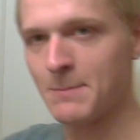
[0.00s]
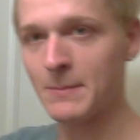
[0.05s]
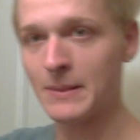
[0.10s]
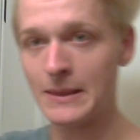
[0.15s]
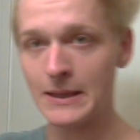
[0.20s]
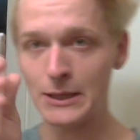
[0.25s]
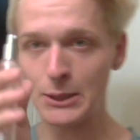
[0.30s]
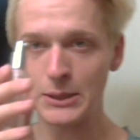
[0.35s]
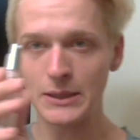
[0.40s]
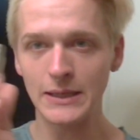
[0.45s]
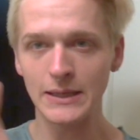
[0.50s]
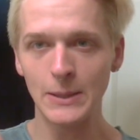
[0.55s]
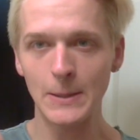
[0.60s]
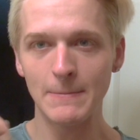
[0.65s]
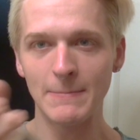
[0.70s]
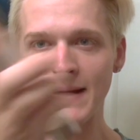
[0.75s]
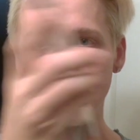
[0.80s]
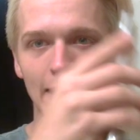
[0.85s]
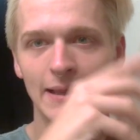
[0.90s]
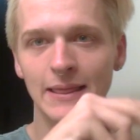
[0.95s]
I'm literally
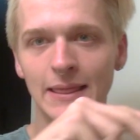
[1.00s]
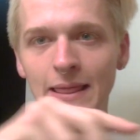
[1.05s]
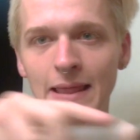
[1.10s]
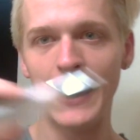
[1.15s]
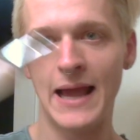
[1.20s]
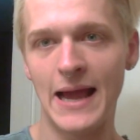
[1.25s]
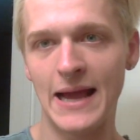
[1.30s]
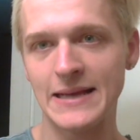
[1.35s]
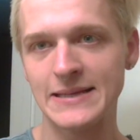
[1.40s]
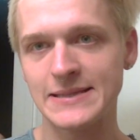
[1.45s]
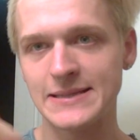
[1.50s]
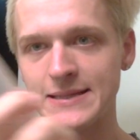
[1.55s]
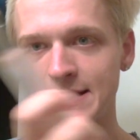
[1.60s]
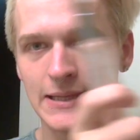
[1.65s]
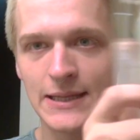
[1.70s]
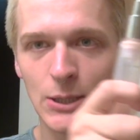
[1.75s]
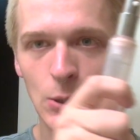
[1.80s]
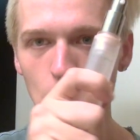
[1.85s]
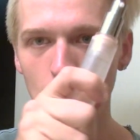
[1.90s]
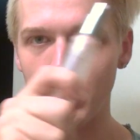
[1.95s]
on my last
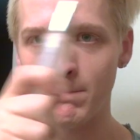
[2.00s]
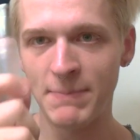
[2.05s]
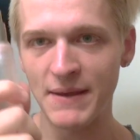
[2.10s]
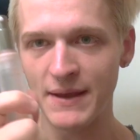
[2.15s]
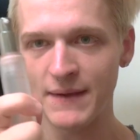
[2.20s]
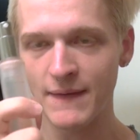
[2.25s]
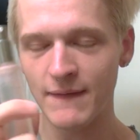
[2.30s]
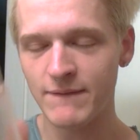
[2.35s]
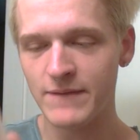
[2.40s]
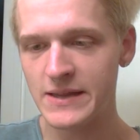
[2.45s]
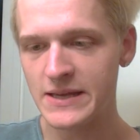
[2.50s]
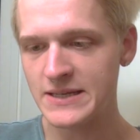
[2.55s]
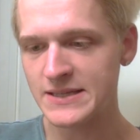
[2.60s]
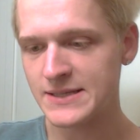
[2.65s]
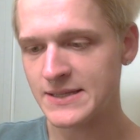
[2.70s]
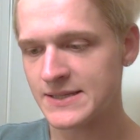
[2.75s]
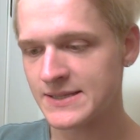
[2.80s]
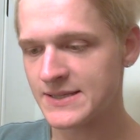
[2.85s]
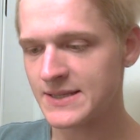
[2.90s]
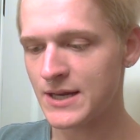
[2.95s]
little bit of
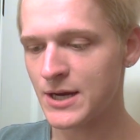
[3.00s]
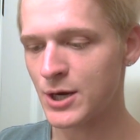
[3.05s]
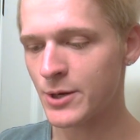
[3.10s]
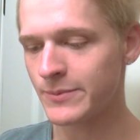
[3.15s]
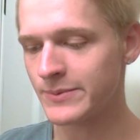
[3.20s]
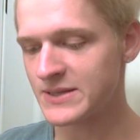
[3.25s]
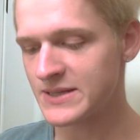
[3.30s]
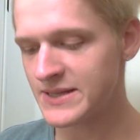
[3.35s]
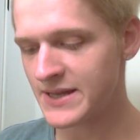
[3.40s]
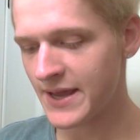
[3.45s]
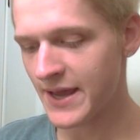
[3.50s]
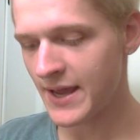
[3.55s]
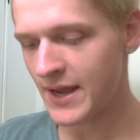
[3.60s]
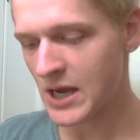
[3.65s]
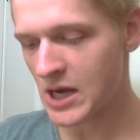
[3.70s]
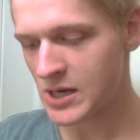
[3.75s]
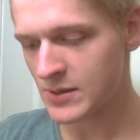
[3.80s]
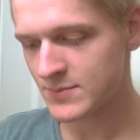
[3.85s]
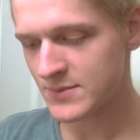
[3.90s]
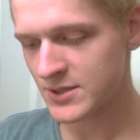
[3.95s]
this. It's the Urban
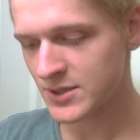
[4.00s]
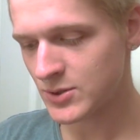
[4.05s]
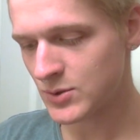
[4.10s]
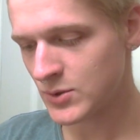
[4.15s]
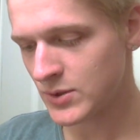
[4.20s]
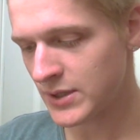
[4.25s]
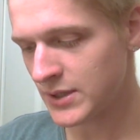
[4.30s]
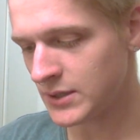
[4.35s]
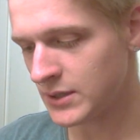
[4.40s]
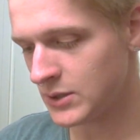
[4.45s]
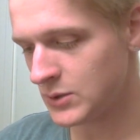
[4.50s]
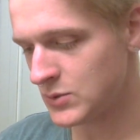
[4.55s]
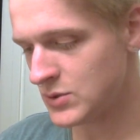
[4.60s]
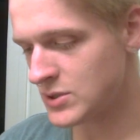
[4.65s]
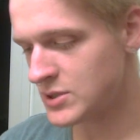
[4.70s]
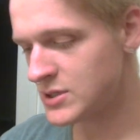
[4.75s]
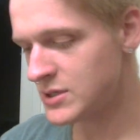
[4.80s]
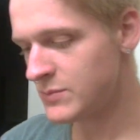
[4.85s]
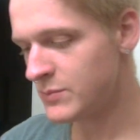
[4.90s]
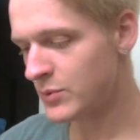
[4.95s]
Decay Optical
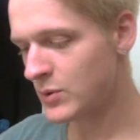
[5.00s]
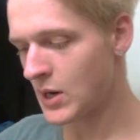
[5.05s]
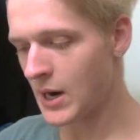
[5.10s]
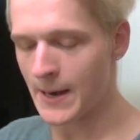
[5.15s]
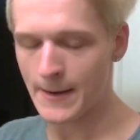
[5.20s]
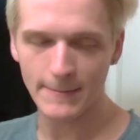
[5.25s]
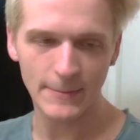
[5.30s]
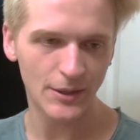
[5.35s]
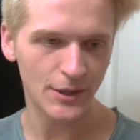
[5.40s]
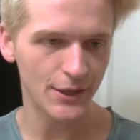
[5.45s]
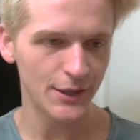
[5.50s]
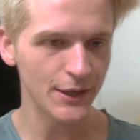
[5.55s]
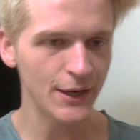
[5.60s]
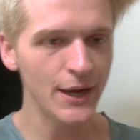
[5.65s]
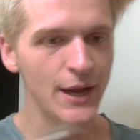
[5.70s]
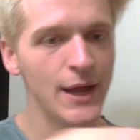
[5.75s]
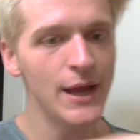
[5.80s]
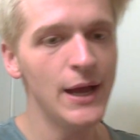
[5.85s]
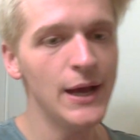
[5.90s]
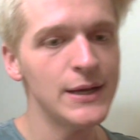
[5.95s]
Illusion Primer.
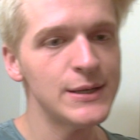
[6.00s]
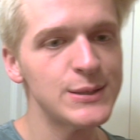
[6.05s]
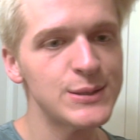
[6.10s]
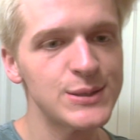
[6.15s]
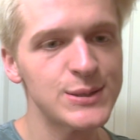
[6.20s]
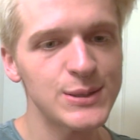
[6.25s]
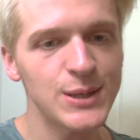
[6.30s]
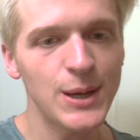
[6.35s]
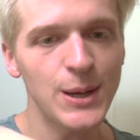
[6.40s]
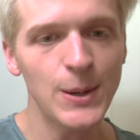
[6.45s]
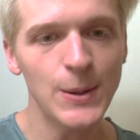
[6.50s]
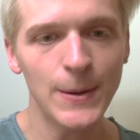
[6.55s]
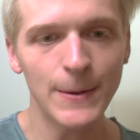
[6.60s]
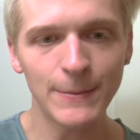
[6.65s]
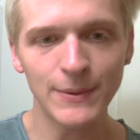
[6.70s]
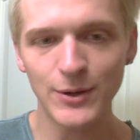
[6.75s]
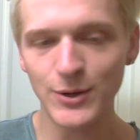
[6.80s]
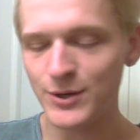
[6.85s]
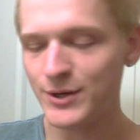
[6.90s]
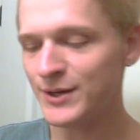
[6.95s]
So
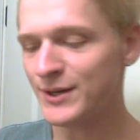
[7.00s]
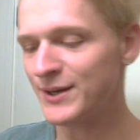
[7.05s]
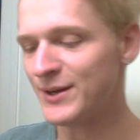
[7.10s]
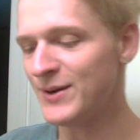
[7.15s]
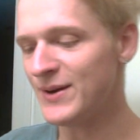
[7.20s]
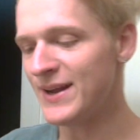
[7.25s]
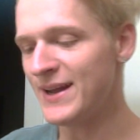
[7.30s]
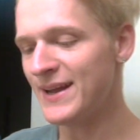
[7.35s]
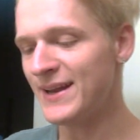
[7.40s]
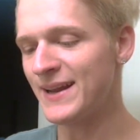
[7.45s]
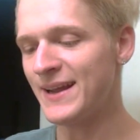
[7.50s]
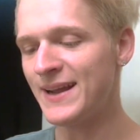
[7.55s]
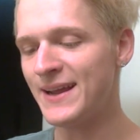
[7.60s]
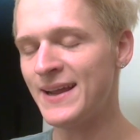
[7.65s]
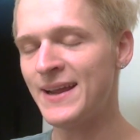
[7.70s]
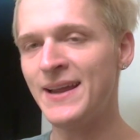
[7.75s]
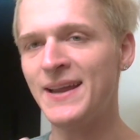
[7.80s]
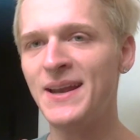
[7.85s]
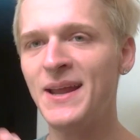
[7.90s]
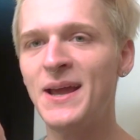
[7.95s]
I'm gonna go ahead
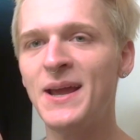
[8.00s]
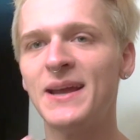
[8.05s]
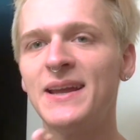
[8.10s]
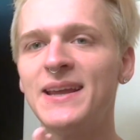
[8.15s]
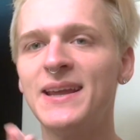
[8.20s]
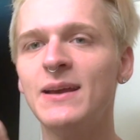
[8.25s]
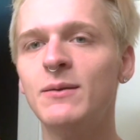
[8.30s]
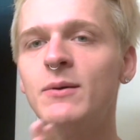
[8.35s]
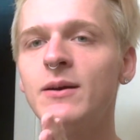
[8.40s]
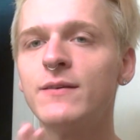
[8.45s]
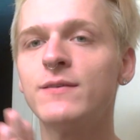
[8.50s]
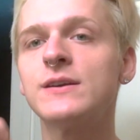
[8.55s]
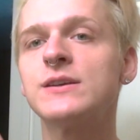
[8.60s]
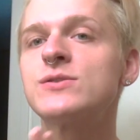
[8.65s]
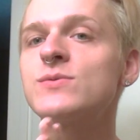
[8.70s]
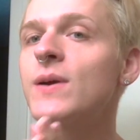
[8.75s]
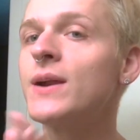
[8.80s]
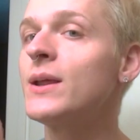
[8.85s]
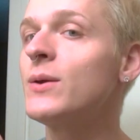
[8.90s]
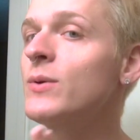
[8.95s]
and get my
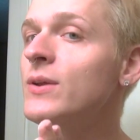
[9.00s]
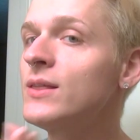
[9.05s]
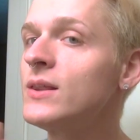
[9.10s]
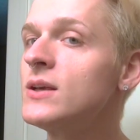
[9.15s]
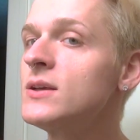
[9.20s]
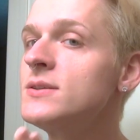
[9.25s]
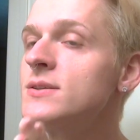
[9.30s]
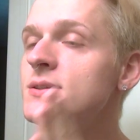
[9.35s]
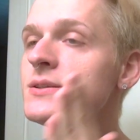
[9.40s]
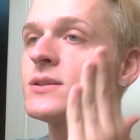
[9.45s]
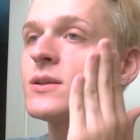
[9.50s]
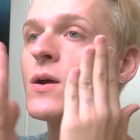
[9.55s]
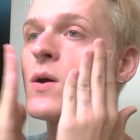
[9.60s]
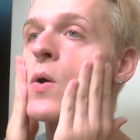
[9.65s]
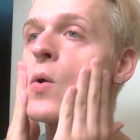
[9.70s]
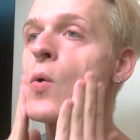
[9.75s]
face ready with this.